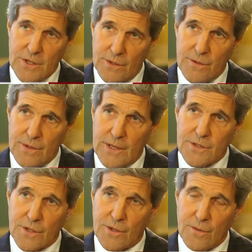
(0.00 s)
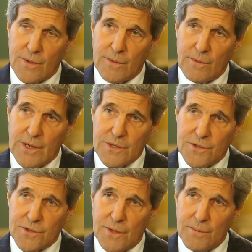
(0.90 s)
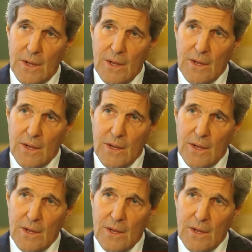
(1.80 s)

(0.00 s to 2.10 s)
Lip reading: under that security relationship.